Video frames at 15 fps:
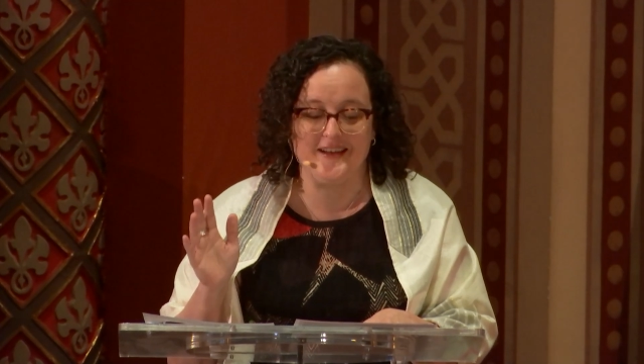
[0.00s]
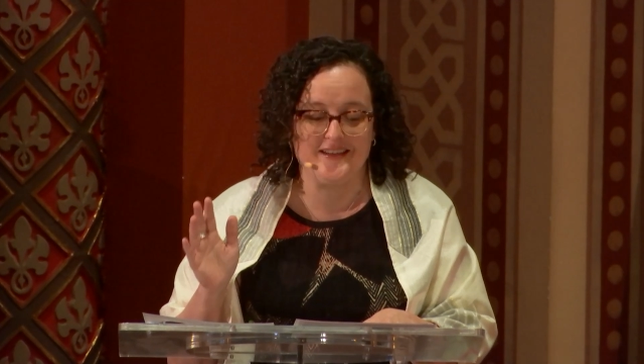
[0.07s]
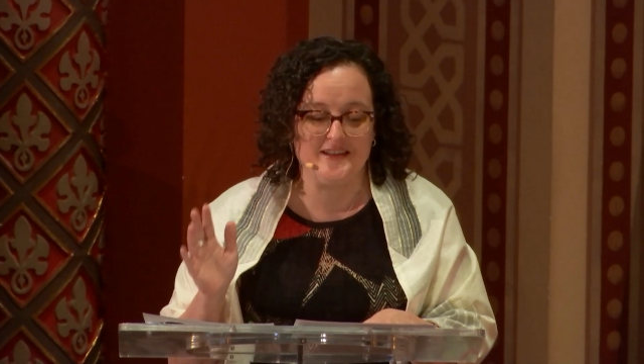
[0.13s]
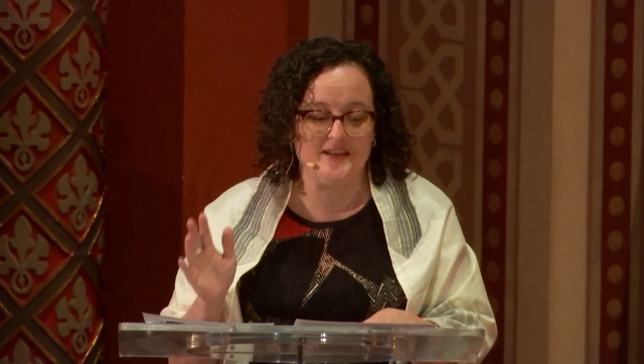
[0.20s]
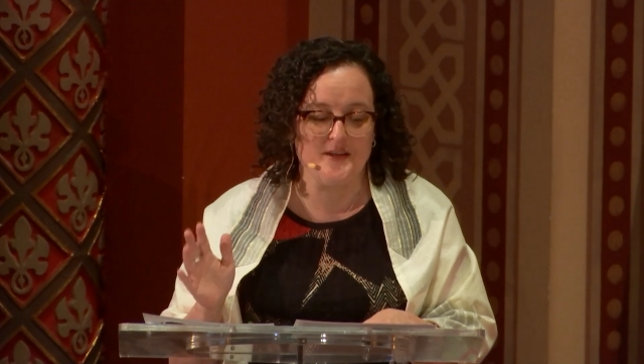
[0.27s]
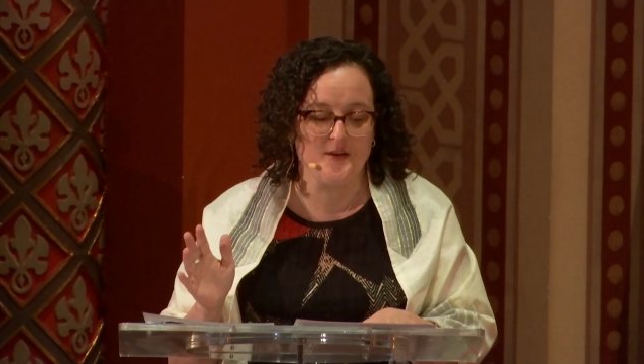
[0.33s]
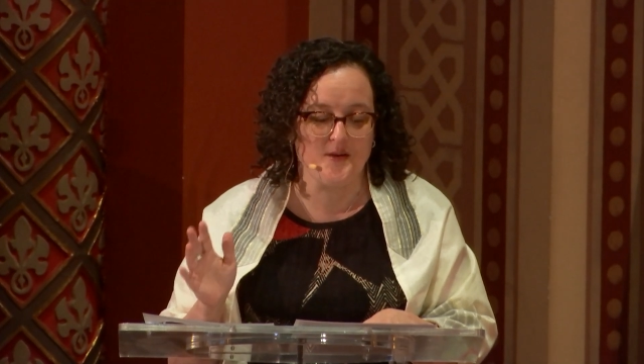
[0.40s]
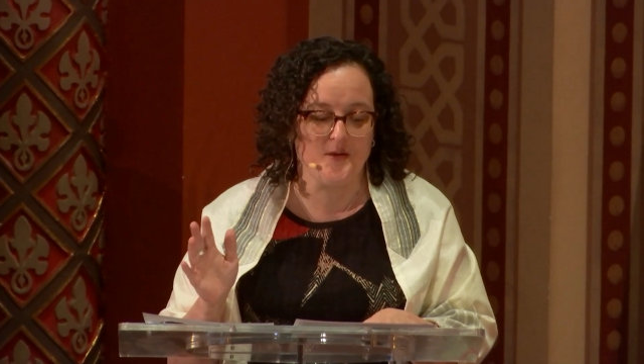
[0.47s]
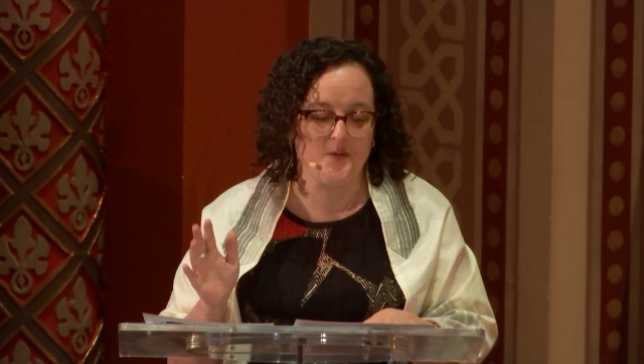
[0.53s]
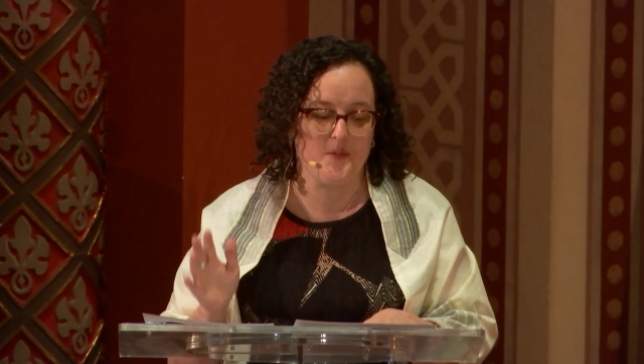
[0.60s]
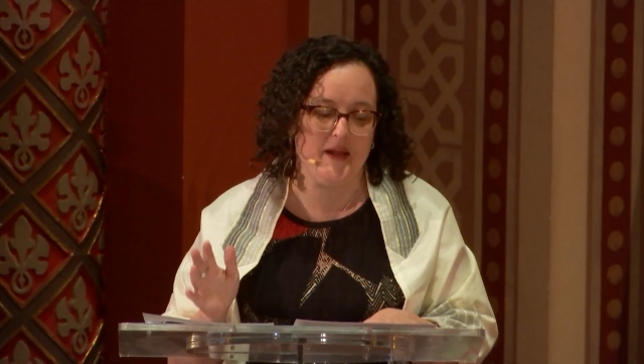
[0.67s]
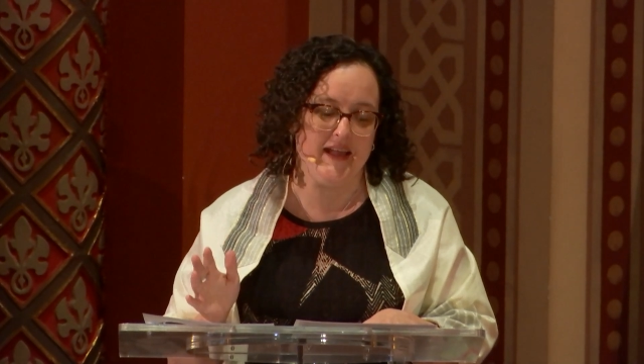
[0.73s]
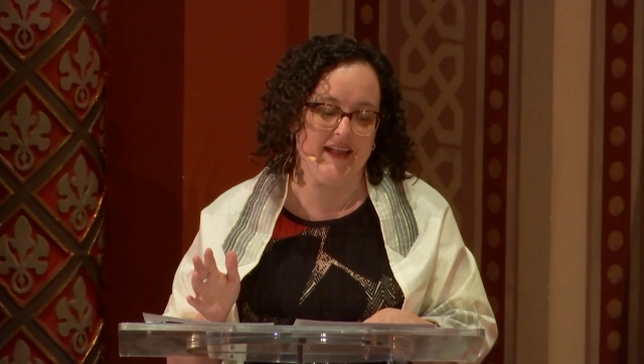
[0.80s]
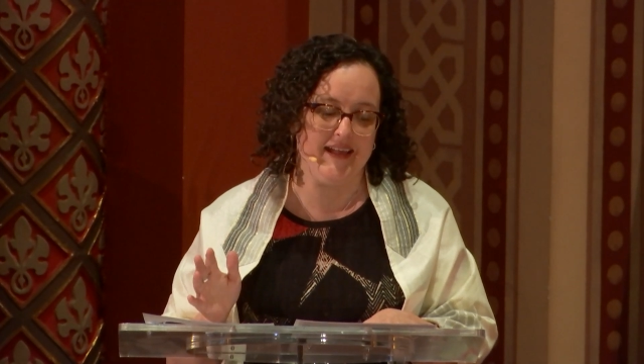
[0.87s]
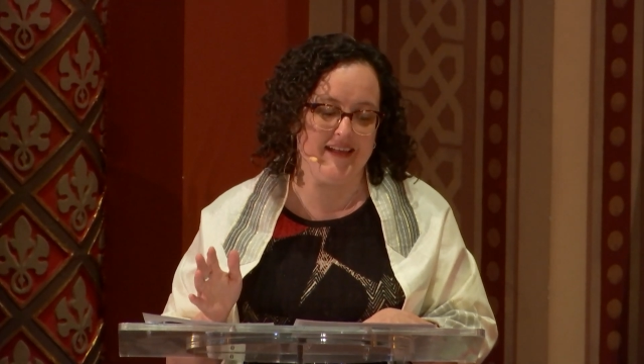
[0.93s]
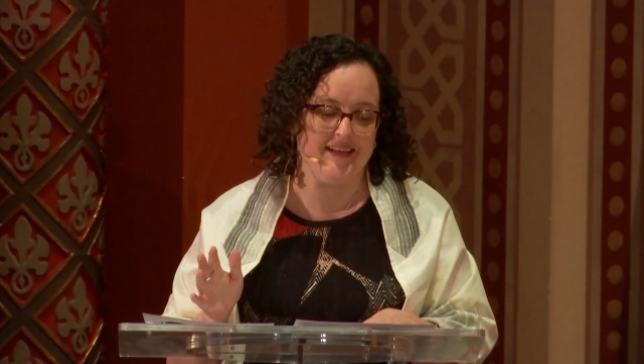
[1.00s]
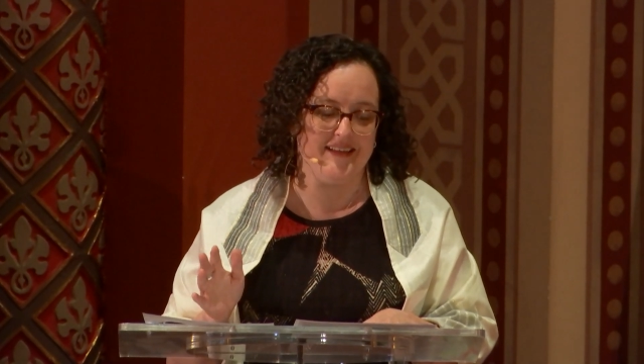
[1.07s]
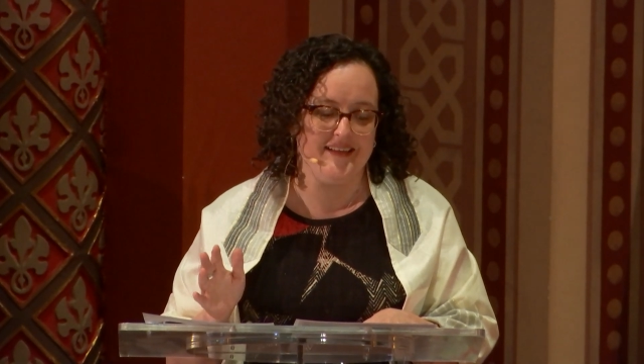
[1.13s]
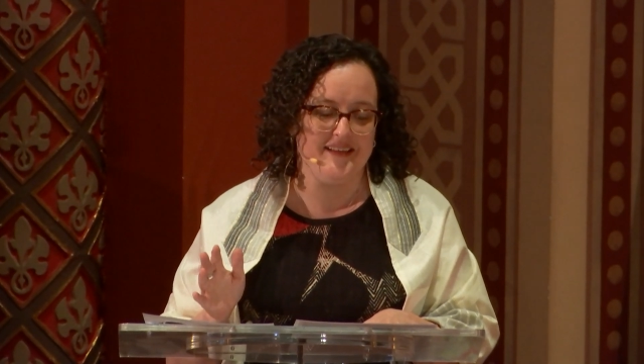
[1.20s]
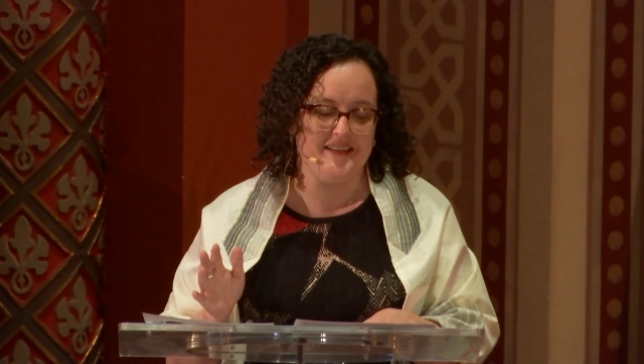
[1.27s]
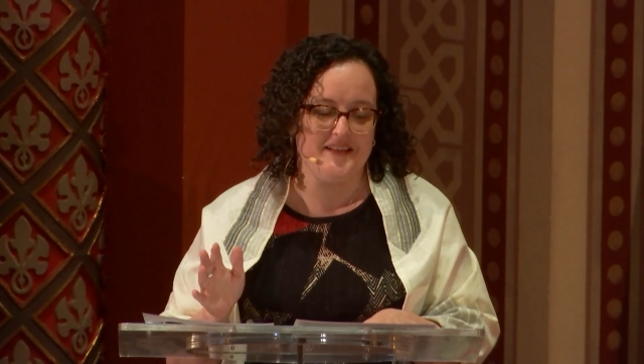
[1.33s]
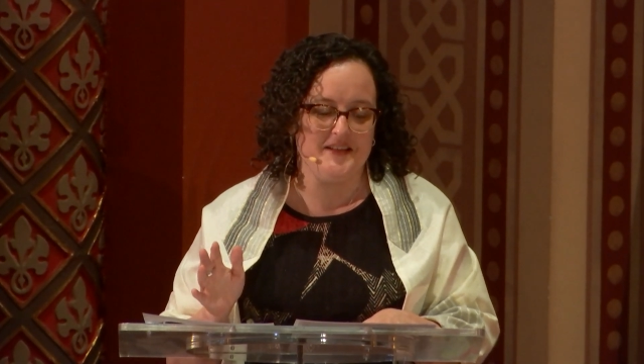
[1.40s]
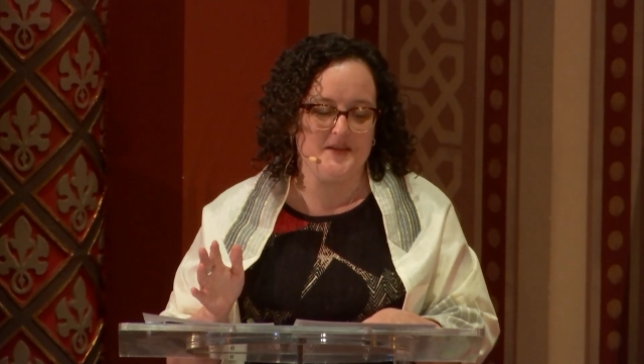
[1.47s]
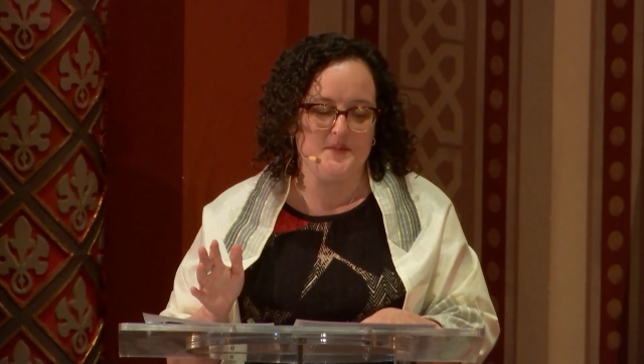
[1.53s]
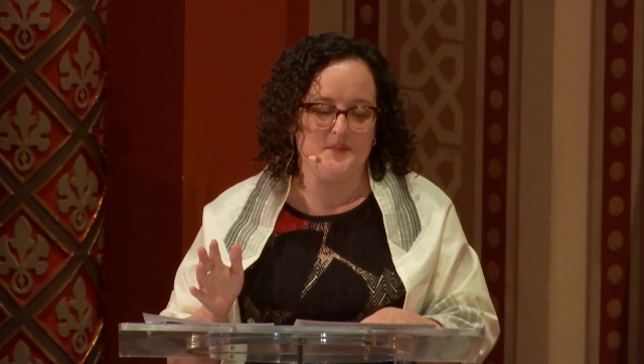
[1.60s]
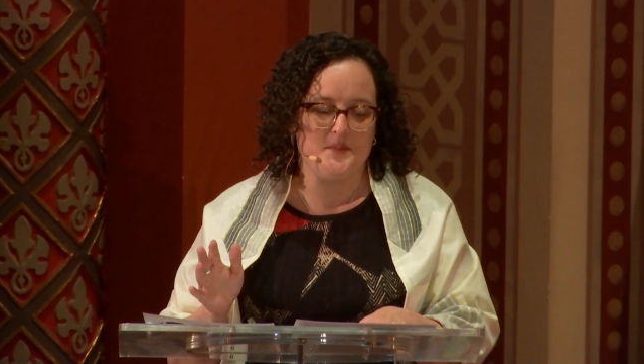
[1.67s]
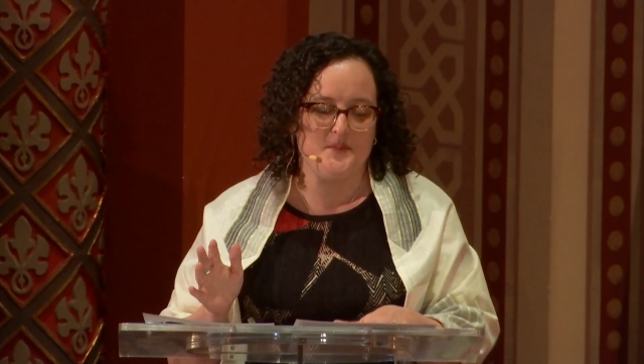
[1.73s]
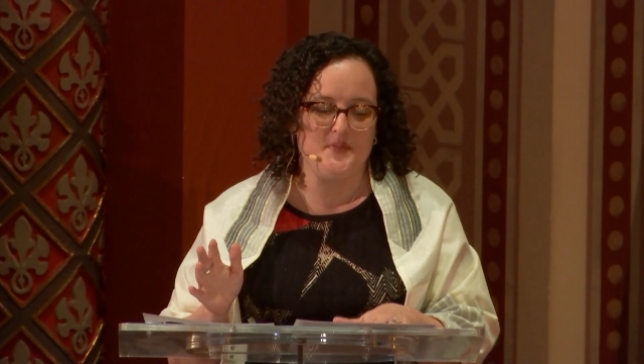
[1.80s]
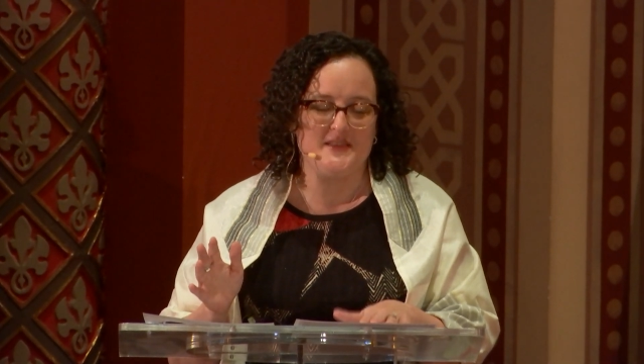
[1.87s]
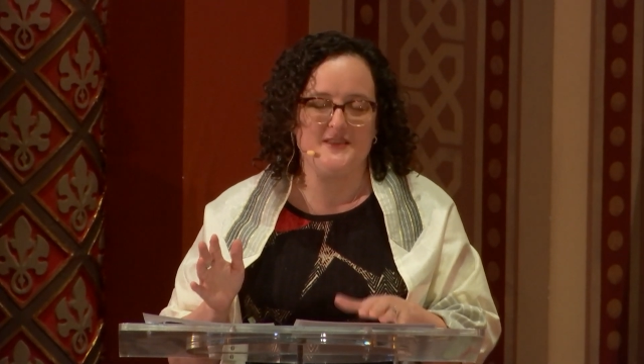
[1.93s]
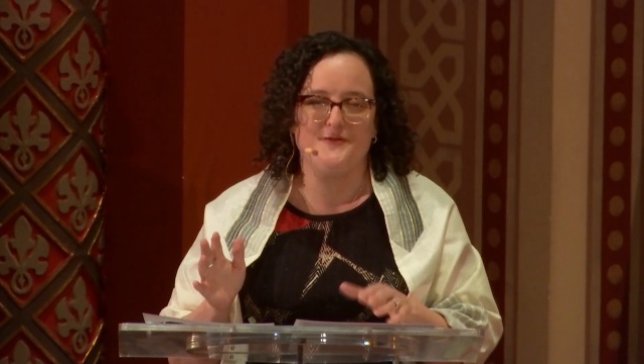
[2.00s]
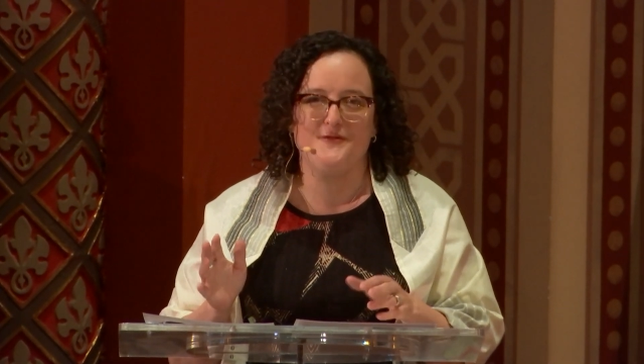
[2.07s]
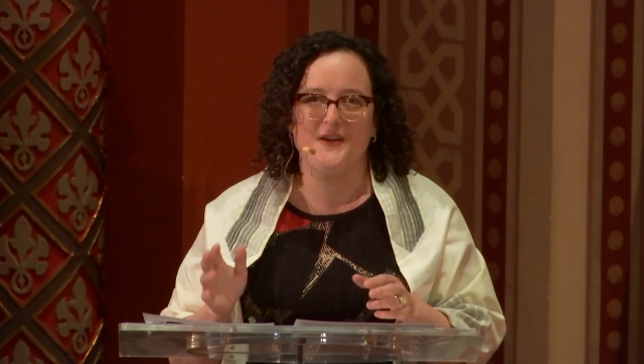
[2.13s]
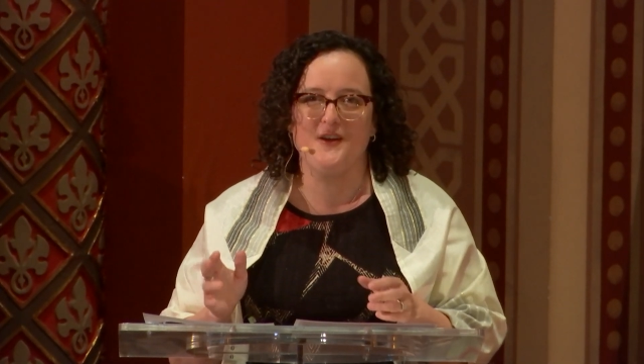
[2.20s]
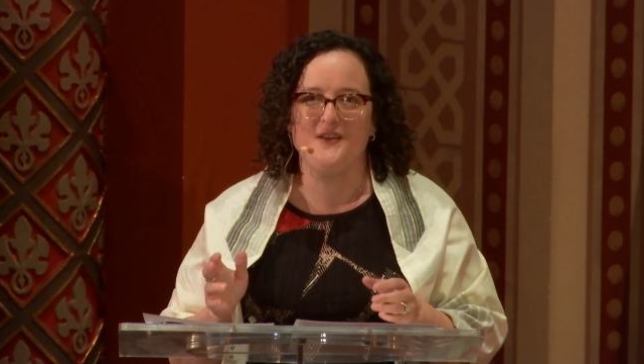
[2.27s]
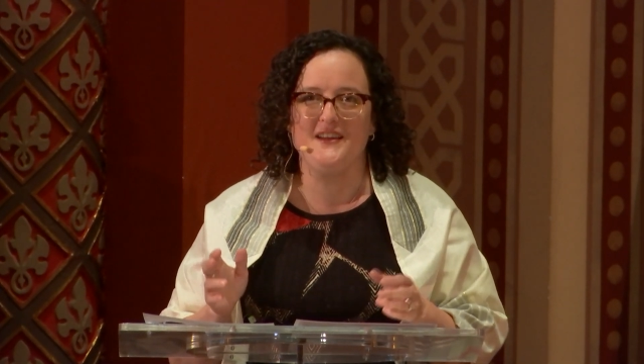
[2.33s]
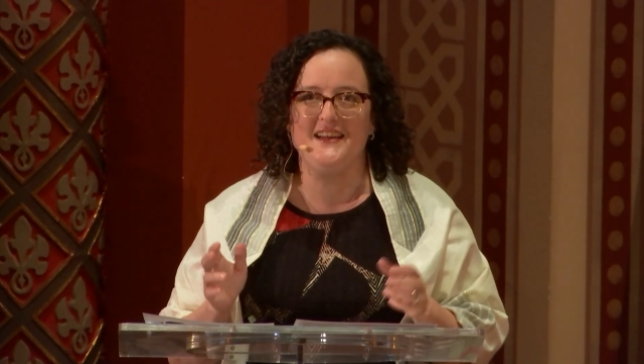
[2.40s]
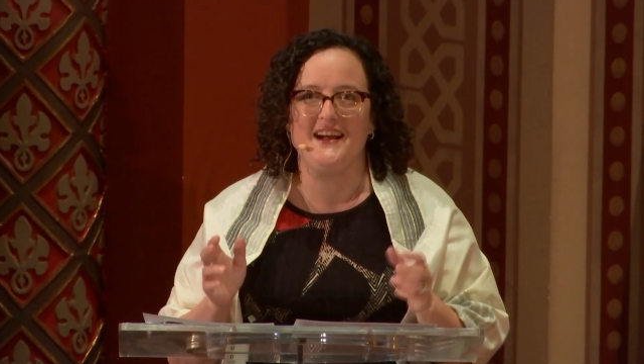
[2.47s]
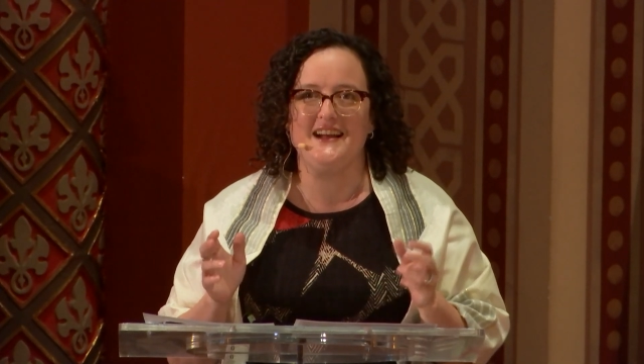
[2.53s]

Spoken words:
a year away, but the very